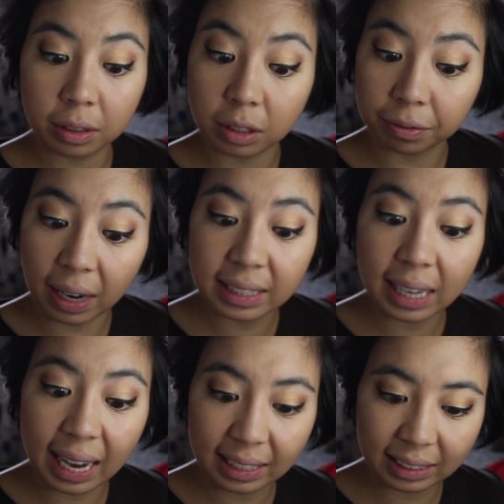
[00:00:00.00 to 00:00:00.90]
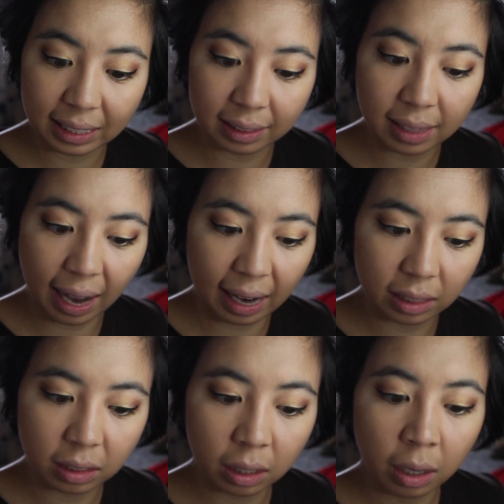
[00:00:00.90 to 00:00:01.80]
defines ACEs
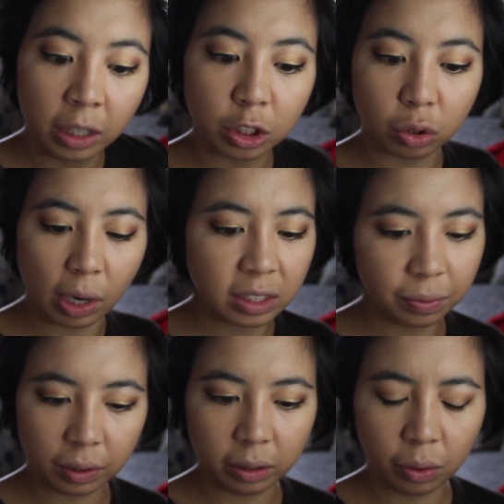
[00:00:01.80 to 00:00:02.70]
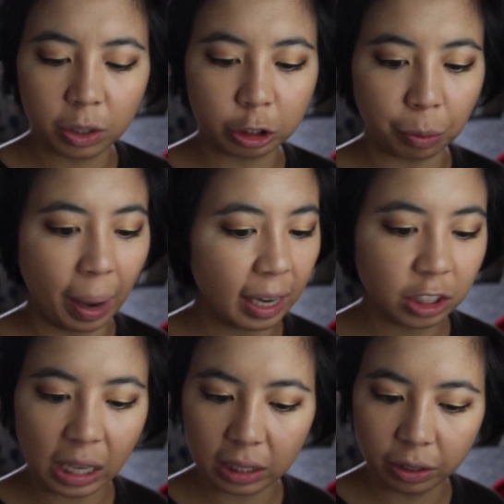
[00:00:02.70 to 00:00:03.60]
as stressful or
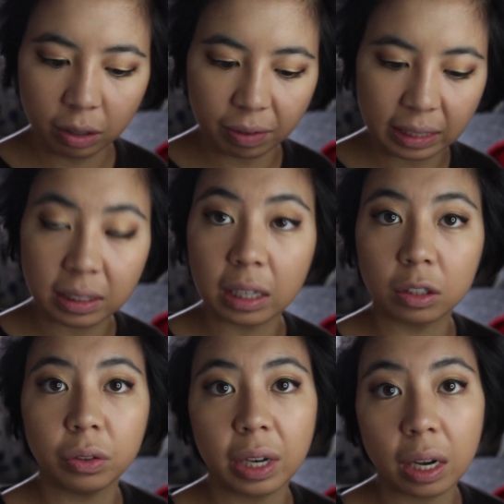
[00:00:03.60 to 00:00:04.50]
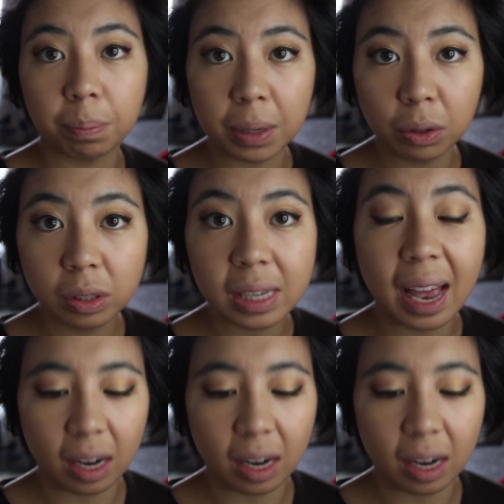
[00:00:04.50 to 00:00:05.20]
traumatic childhood events including abuse